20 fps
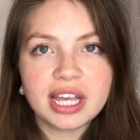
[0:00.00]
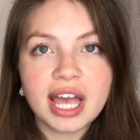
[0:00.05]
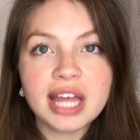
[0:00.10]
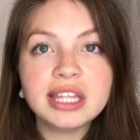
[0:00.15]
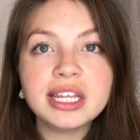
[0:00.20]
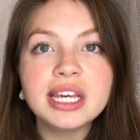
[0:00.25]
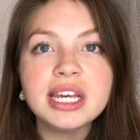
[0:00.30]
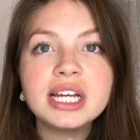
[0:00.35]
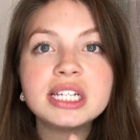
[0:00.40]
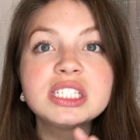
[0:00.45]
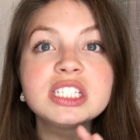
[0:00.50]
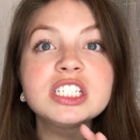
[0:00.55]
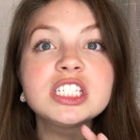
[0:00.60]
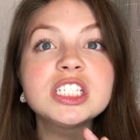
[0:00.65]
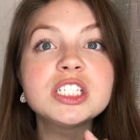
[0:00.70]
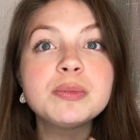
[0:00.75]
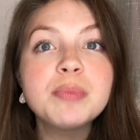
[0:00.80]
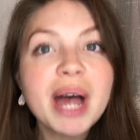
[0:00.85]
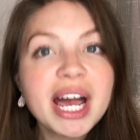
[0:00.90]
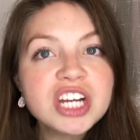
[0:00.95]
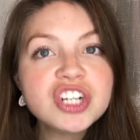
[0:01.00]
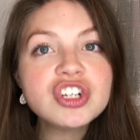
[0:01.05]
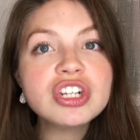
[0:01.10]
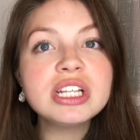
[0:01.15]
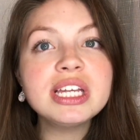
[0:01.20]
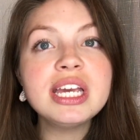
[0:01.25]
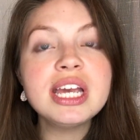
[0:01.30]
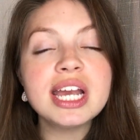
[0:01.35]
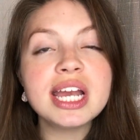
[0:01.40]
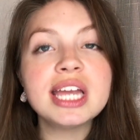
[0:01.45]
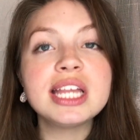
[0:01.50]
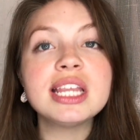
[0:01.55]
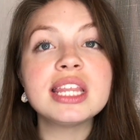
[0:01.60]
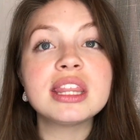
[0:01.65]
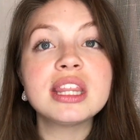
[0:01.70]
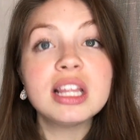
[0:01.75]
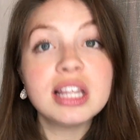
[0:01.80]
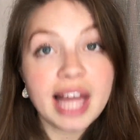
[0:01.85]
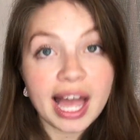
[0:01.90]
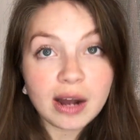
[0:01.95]
And like, especially in
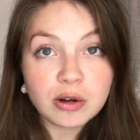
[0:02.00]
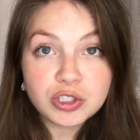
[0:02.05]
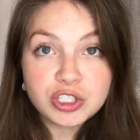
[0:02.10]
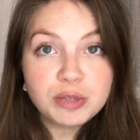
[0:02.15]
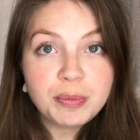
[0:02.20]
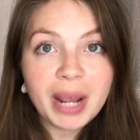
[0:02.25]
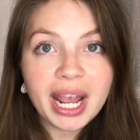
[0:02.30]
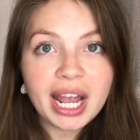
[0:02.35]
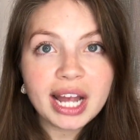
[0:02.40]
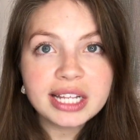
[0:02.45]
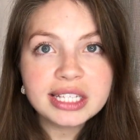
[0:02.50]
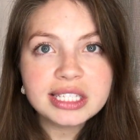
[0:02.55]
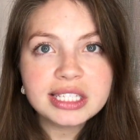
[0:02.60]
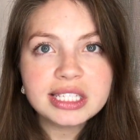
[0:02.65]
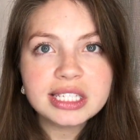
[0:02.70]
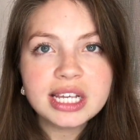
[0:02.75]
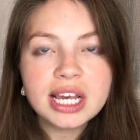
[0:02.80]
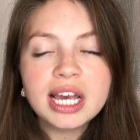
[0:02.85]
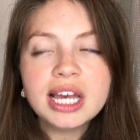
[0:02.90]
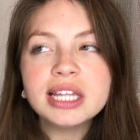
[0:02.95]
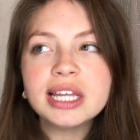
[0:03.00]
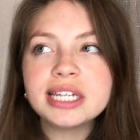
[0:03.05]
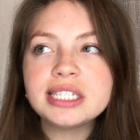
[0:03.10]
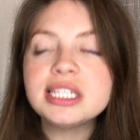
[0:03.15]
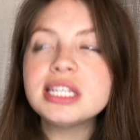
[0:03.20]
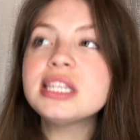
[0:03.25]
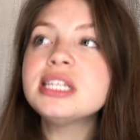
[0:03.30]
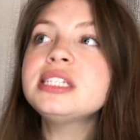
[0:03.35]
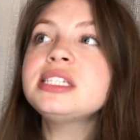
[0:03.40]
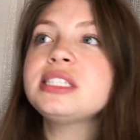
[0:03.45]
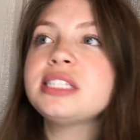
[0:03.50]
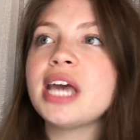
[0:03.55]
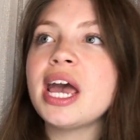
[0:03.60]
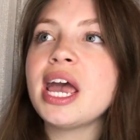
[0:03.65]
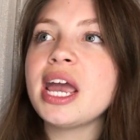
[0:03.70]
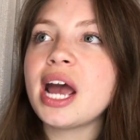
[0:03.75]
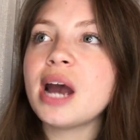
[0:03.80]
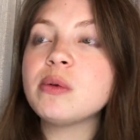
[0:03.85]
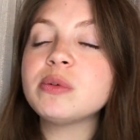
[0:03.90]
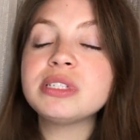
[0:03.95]
the lounge pants, like to this day,
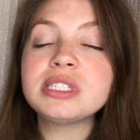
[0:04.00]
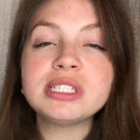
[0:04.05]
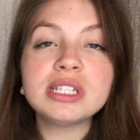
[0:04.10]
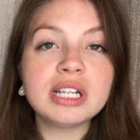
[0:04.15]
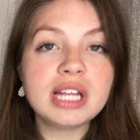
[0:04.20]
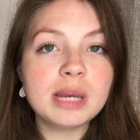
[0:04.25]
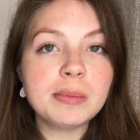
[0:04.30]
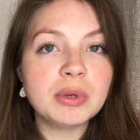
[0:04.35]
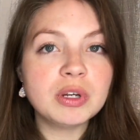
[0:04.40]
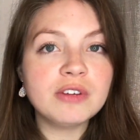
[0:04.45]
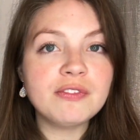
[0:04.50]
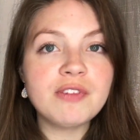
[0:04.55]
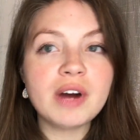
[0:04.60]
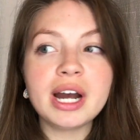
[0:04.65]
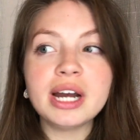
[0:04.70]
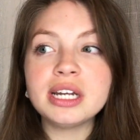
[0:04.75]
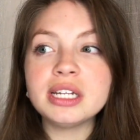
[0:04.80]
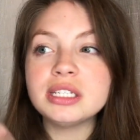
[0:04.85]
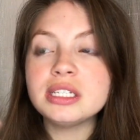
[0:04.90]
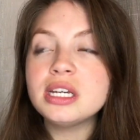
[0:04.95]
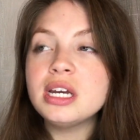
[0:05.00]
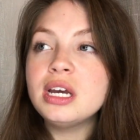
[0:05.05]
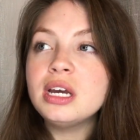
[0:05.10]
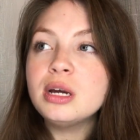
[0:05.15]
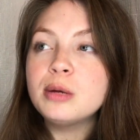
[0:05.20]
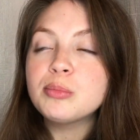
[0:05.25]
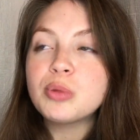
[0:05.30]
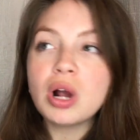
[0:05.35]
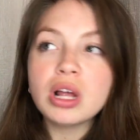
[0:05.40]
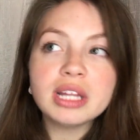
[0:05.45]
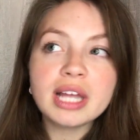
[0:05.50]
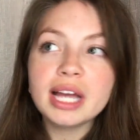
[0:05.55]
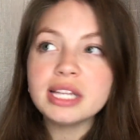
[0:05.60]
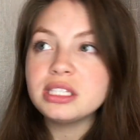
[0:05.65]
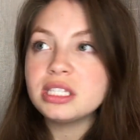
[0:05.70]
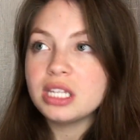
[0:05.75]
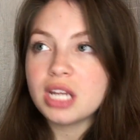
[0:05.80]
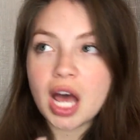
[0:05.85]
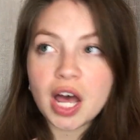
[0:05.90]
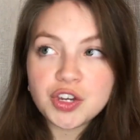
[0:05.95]
I was still able to find bralettes
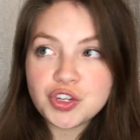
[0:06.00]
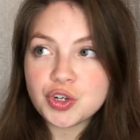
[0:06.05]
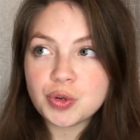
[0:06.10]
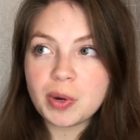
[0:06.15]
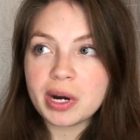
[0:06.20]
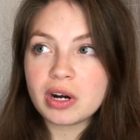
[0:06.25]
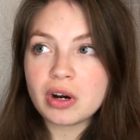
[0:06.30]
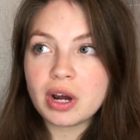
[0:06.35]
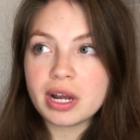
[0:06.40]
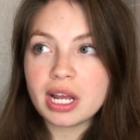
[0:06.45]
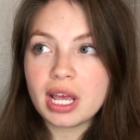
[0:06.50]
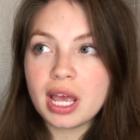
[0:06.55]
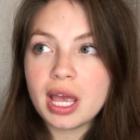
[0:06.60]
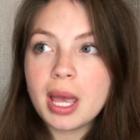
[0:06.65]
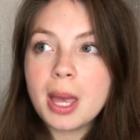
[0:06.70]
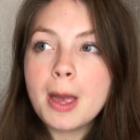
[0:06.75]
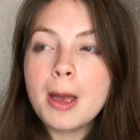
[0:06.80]
and underwear on it,